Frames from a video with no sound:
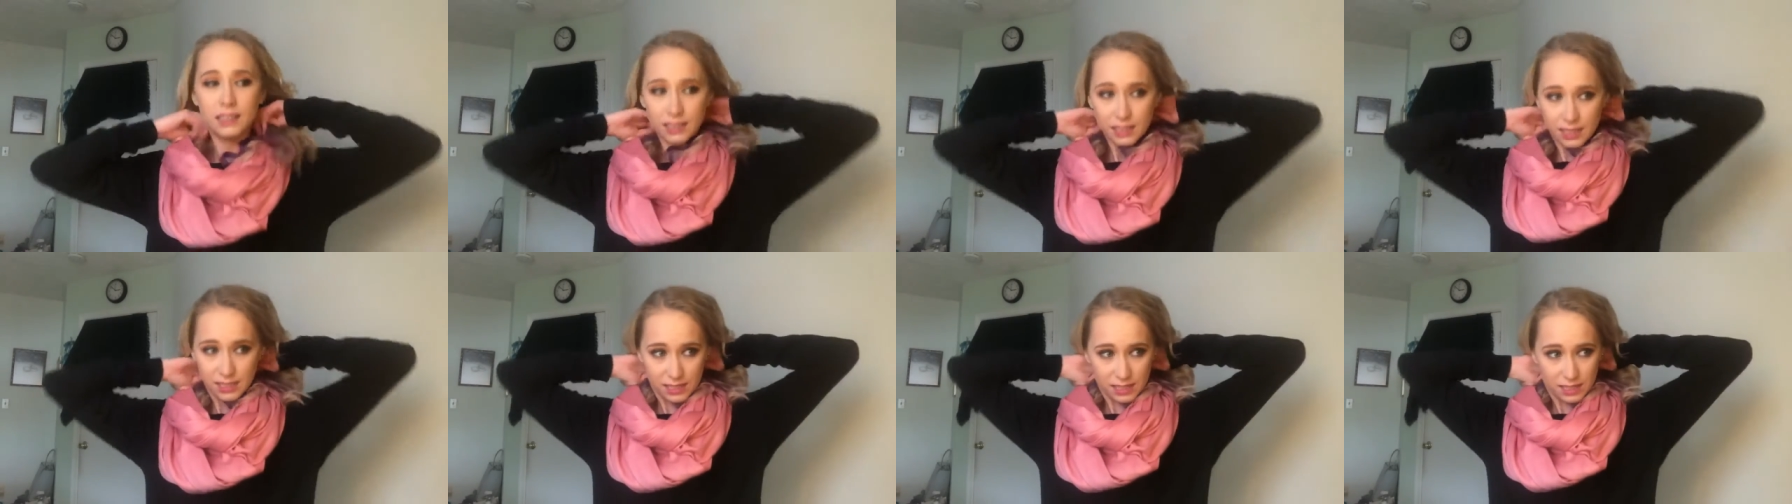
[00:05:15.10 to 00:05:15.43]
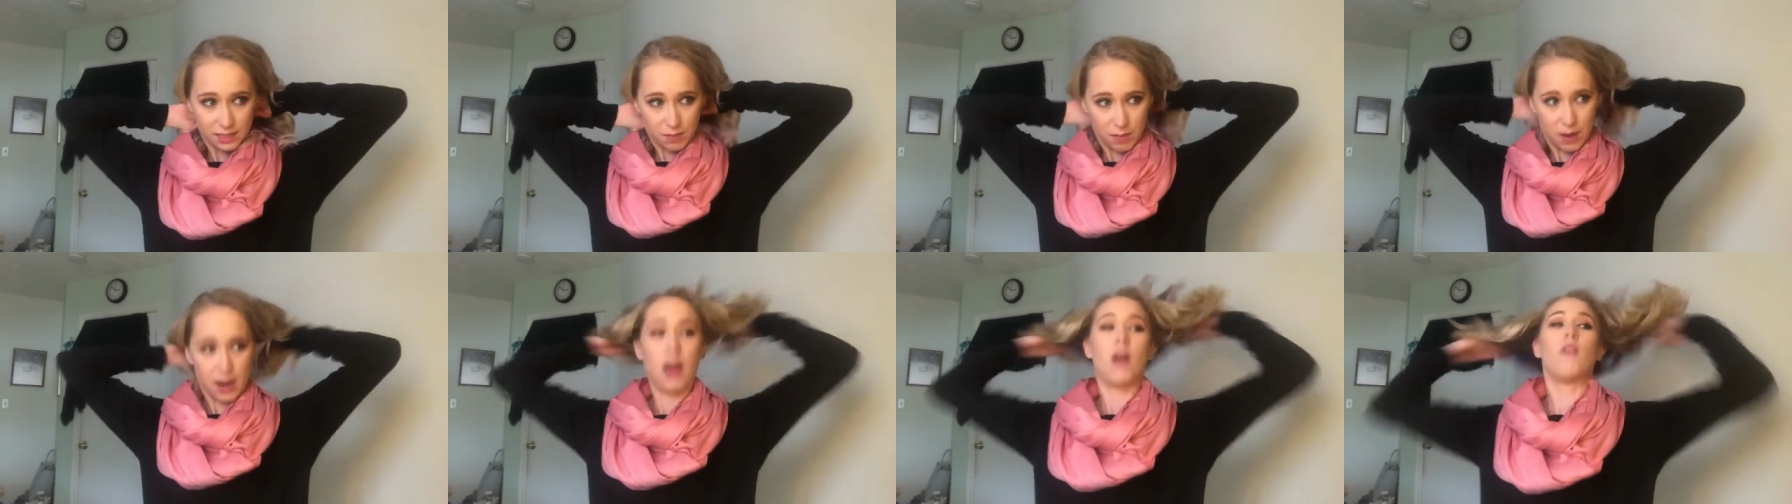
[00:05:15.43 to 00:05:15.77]
This
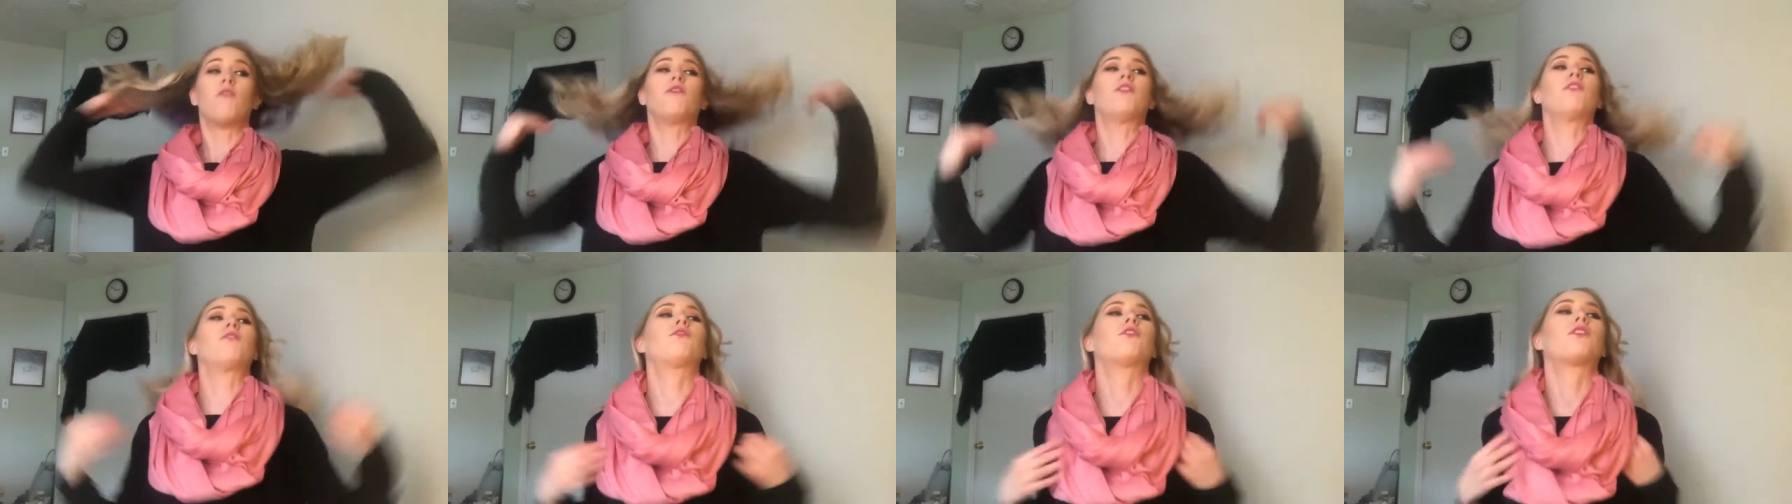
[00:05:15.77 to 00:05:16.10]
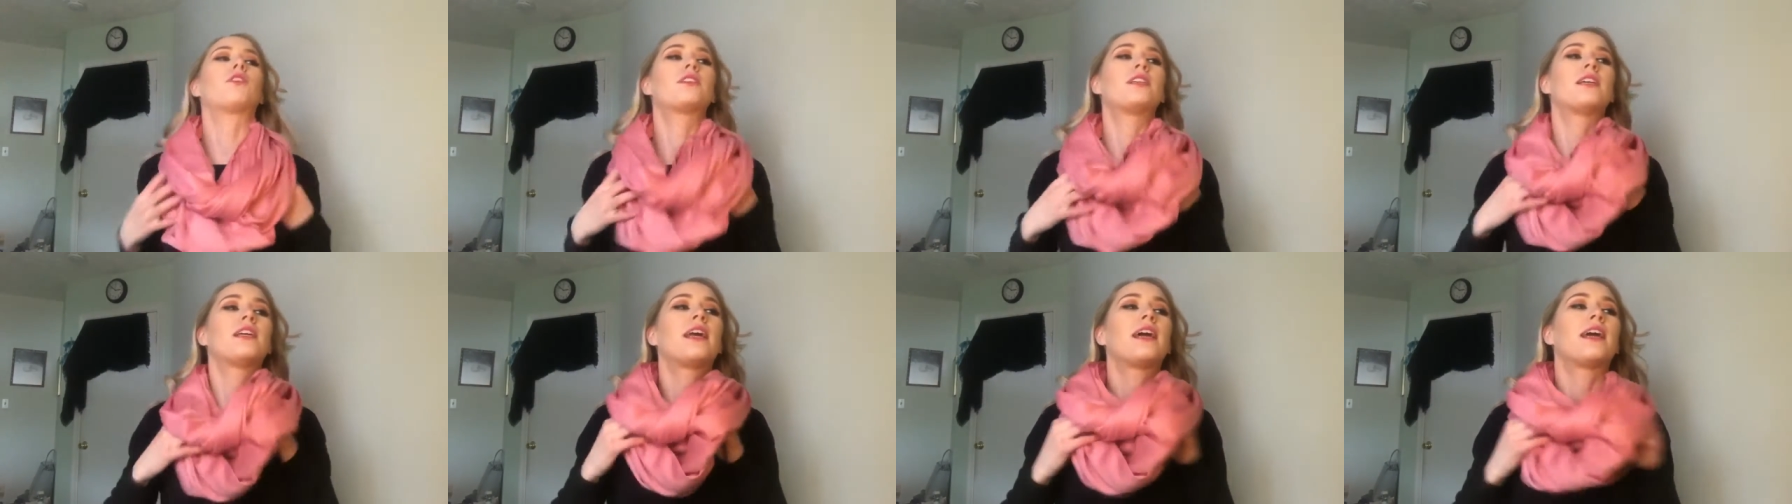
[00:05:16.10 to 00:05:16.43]
is my outfit for
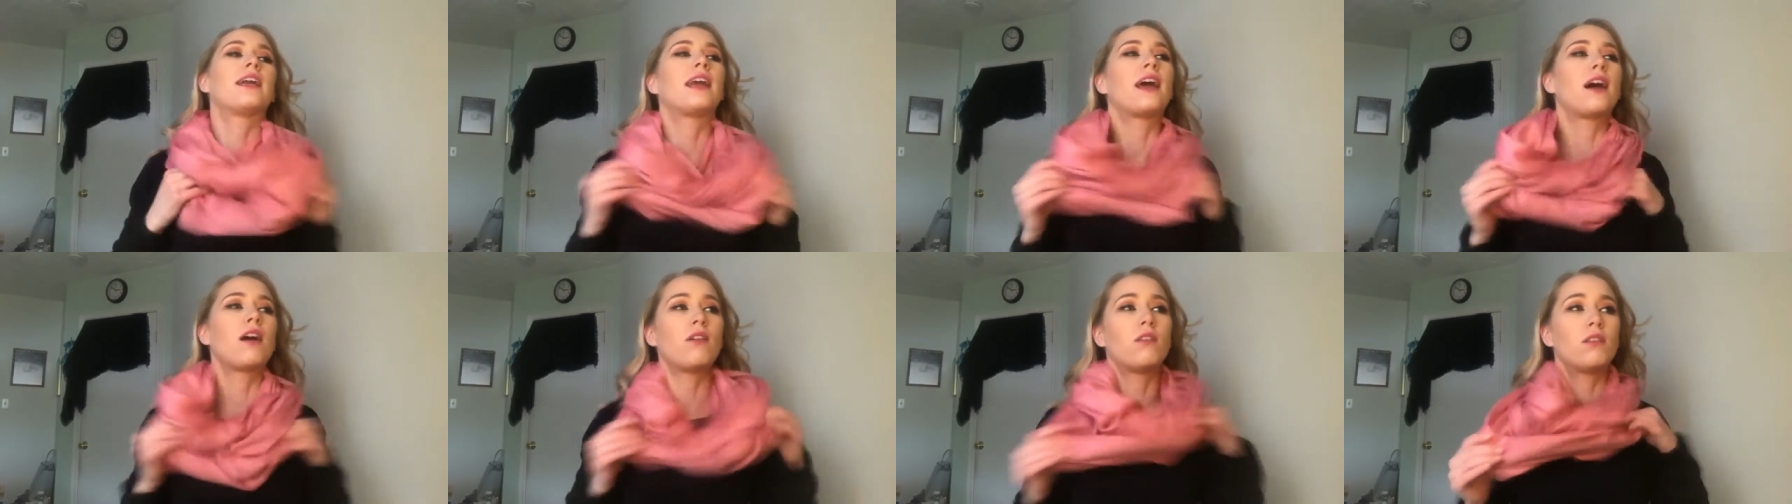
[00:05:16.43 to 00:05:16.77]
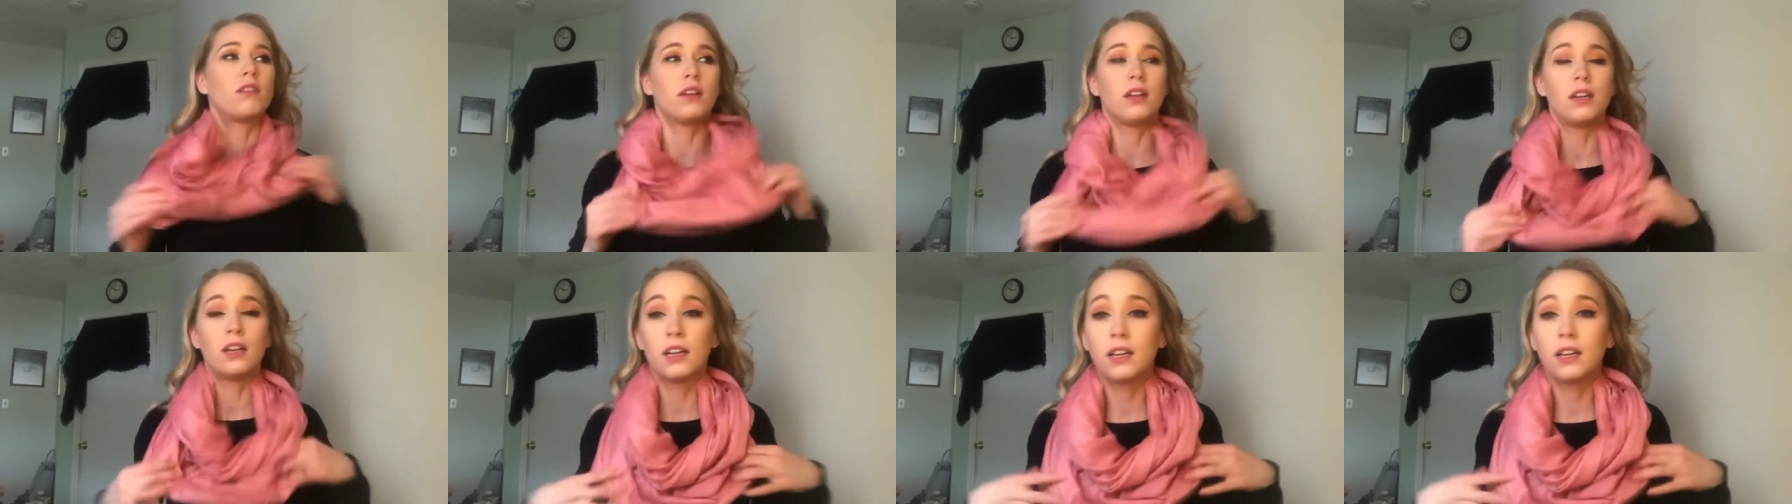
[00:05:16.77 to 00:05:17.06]
today now